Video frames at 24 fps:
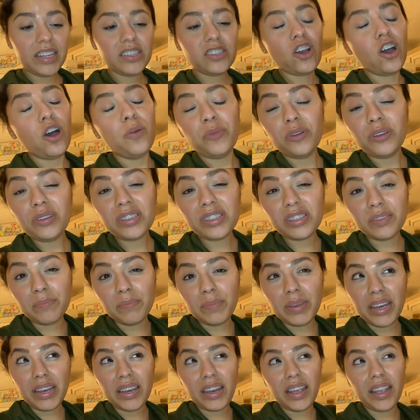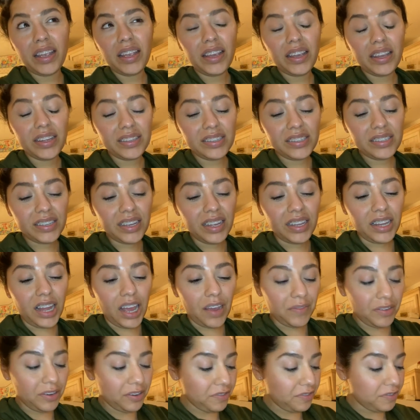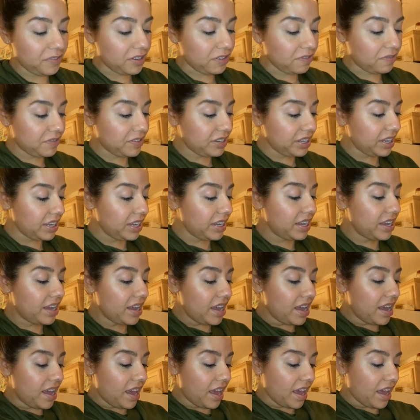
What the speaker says: It's almost midnight. It's 11:50.